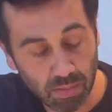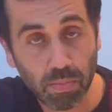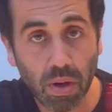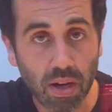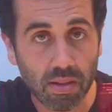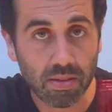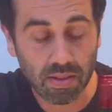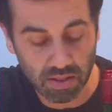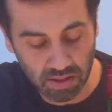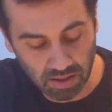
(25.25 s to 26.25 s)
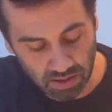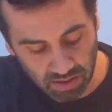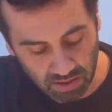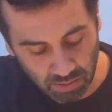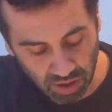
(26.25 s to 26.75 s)
but this
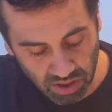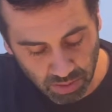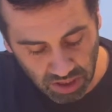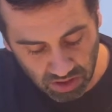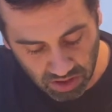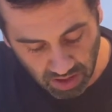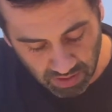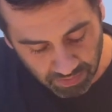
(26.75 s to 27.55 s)
is pretty special stuff.